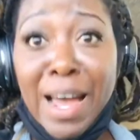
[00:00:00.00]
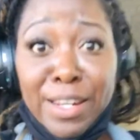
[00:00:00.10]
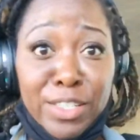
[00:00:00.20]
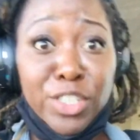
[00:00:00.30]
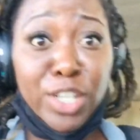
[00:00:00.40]

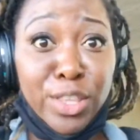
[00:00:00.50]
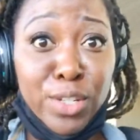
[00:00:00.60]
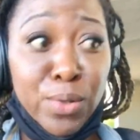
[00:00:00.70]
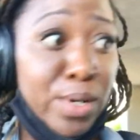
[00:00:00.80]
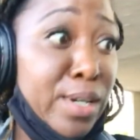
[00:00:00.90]
didn't shut the
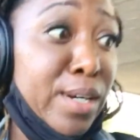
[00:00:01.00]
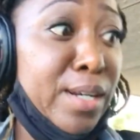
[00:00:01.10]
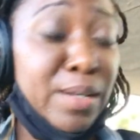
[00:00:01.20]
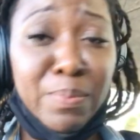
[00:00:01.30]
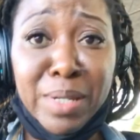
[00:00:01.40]
door
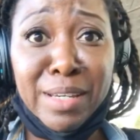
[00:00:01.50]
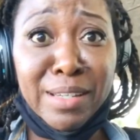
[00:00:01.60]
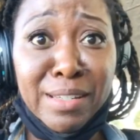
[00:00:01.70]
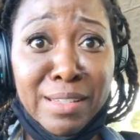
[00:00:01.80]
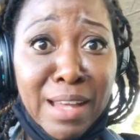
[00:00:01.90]

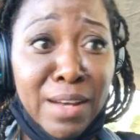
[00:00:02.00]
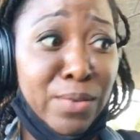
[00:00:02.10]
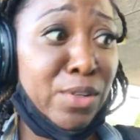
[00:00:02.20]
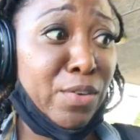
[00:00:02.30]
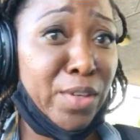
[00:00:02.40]
because I
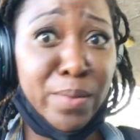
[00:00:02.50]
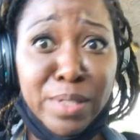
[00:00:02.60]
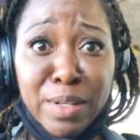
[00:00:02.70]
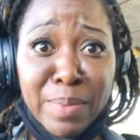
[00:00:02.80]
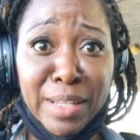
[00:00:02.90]
don't know if there was
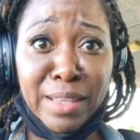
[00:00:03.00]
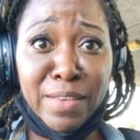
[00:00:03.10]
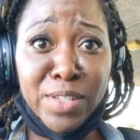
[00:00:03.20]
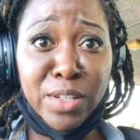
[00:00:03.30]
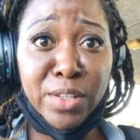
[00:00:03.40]
anybody left
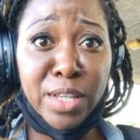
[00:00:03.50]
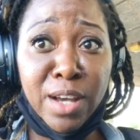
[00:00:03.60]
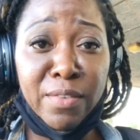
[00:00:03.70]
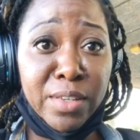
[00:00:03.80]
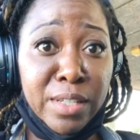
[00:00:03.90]
still in the
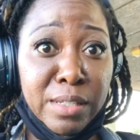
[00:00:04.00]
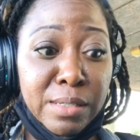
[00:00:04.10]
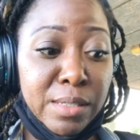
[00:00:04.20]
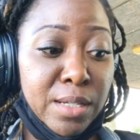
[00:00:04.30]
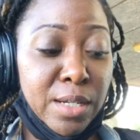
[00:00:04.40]

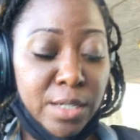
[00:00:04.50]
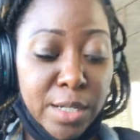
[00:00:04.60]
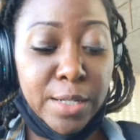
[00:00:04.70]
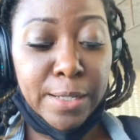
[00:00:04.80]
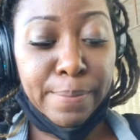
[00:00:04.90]
office.
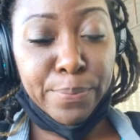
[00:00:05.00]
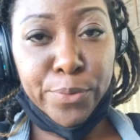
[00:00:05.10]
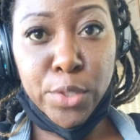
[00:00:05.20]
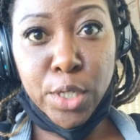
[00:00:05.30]
So.